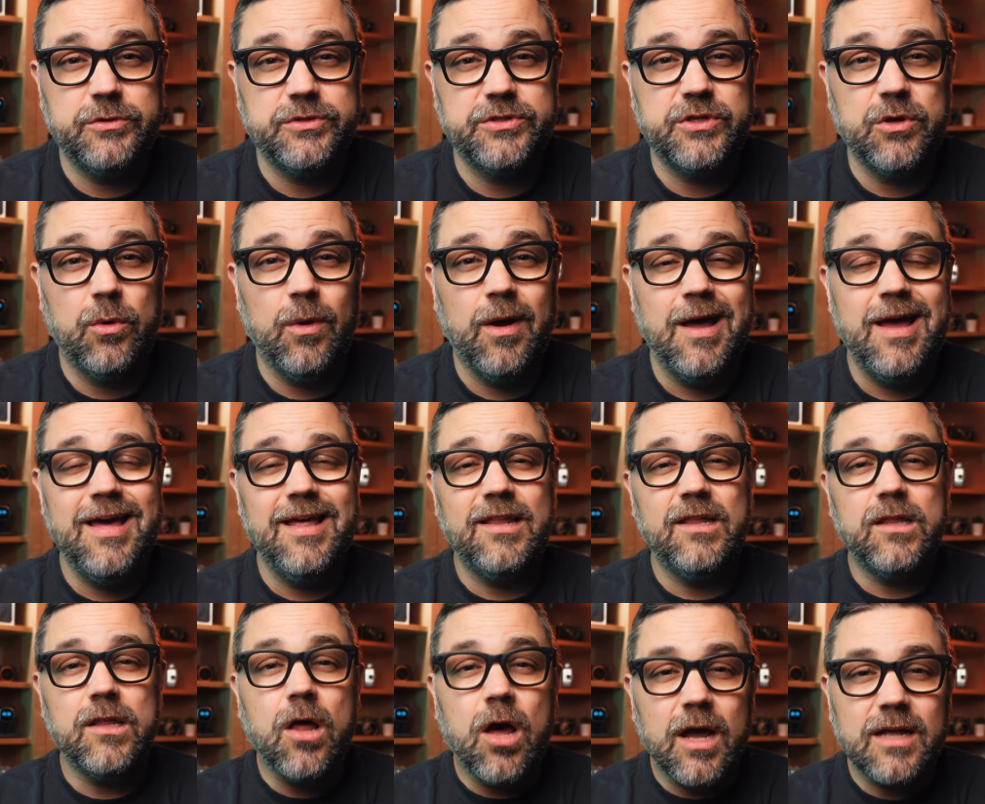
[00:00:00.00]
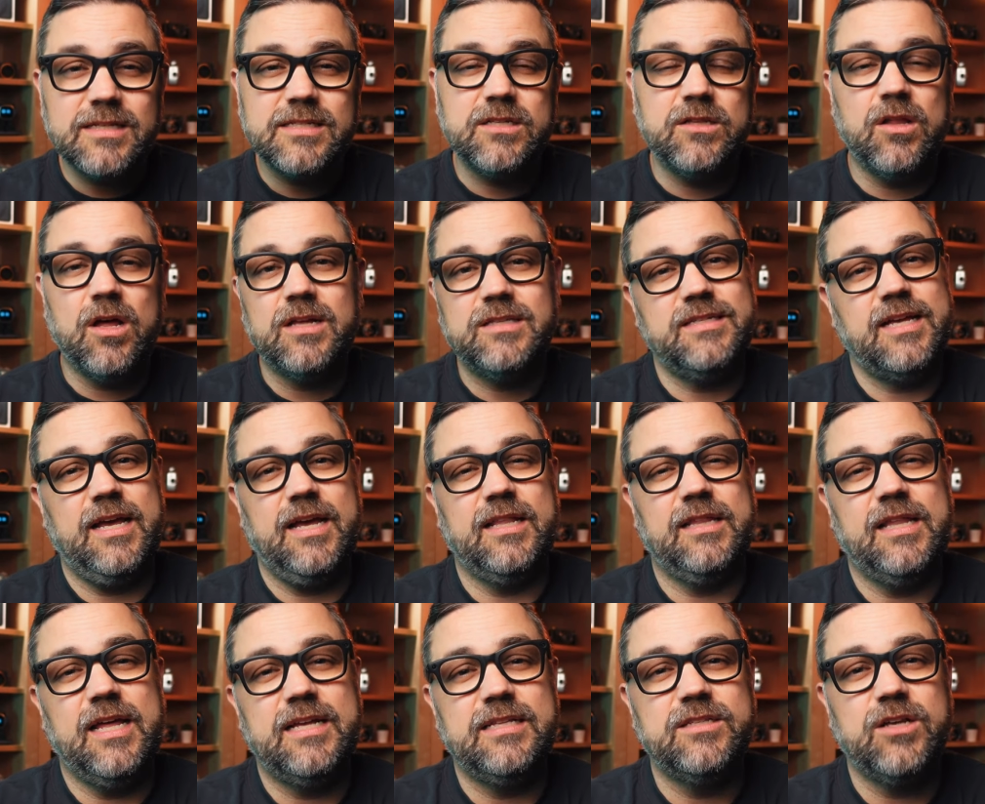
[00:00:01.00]
So lots and lots of
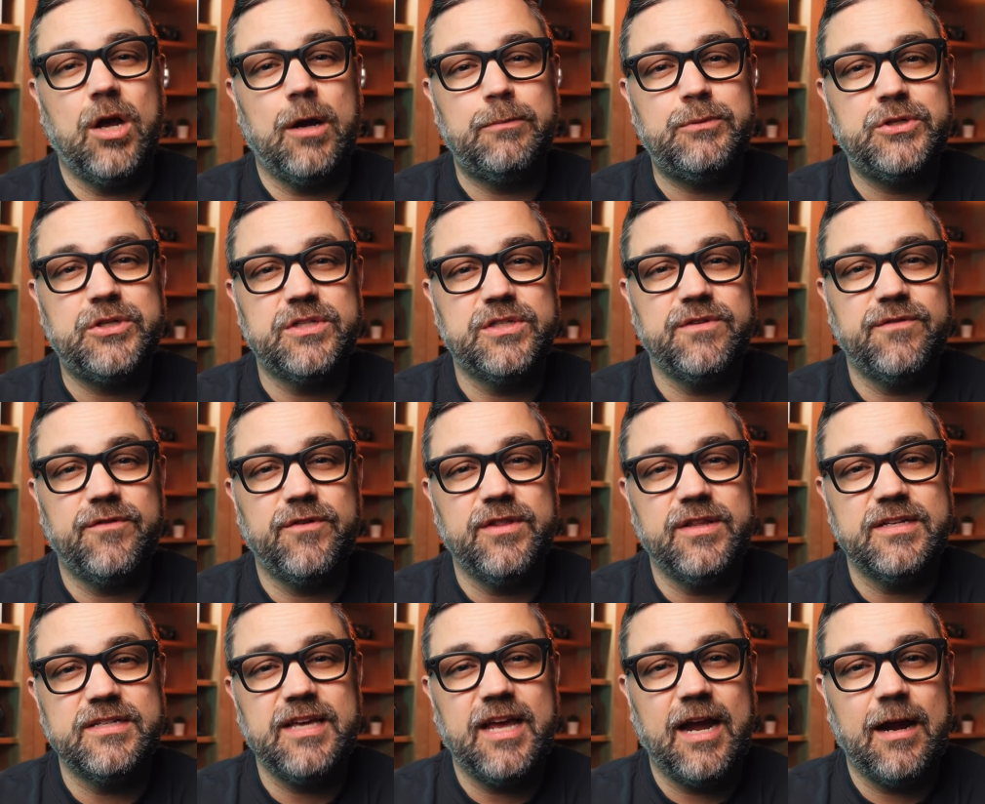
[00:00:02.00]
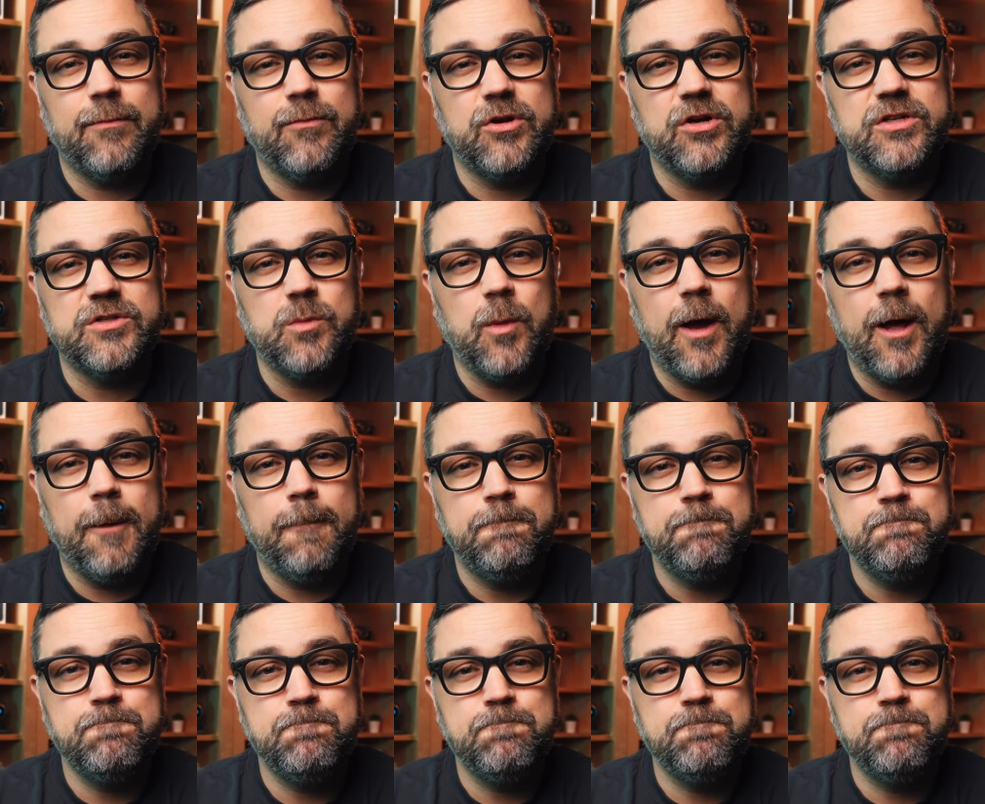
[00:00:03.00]
lens options for this camera as well.